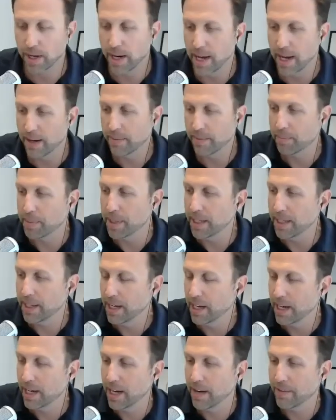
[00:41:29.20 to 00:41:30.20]
And Pete and
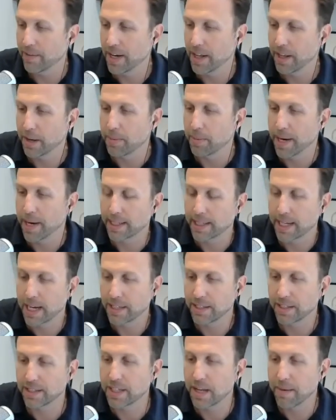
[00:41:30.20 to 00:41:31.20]
I have another
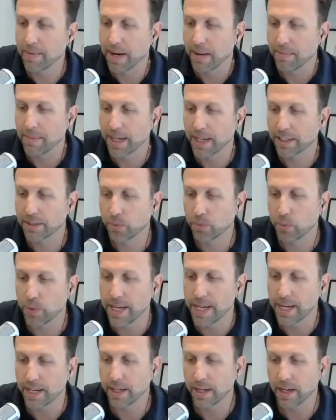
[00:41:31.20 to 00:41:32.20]
podcast that's coming up next
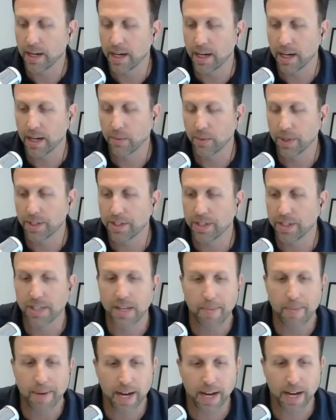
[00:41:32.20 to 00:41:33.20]
week, where it's just
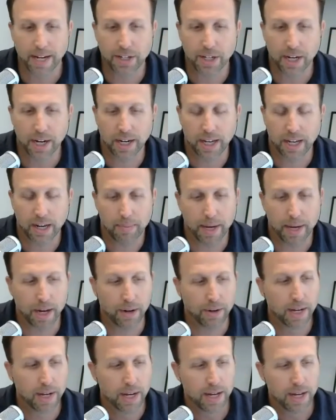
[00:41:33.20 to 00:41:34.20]
him and I talking
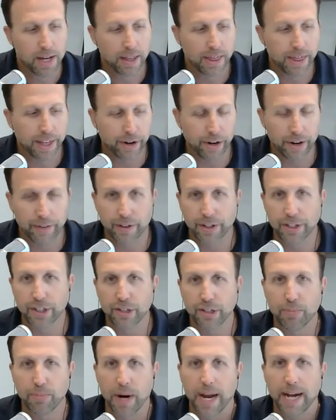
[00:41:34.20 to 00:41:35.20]
about theory
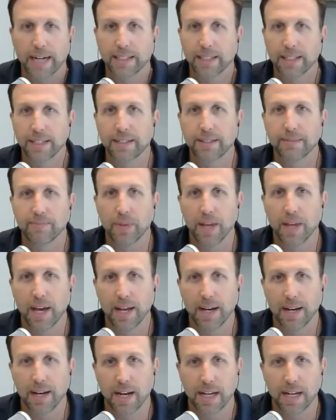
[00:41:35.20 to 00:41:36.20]
versus practice.
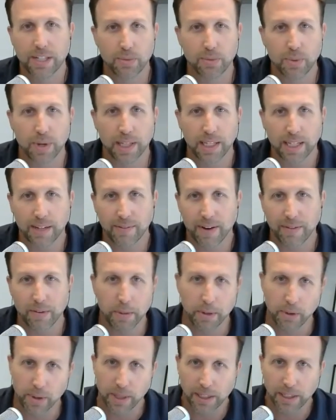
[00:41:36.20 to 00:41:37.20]
And I just want to leave
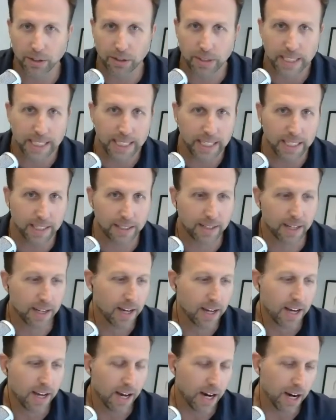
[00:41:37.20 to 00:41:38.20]
everybody with a little tease.
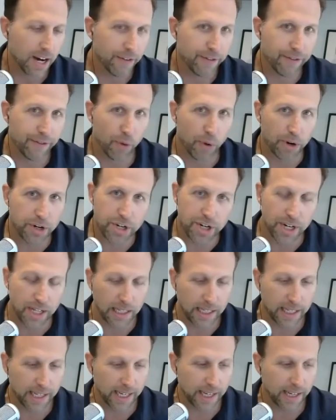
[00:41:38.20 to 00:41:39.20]

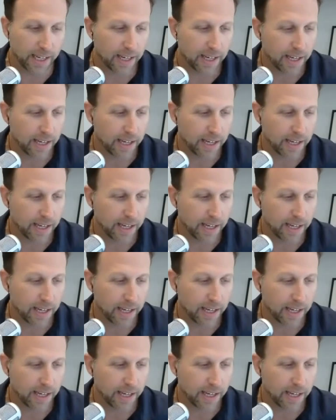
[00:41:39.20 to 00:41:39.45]
Unfortunately,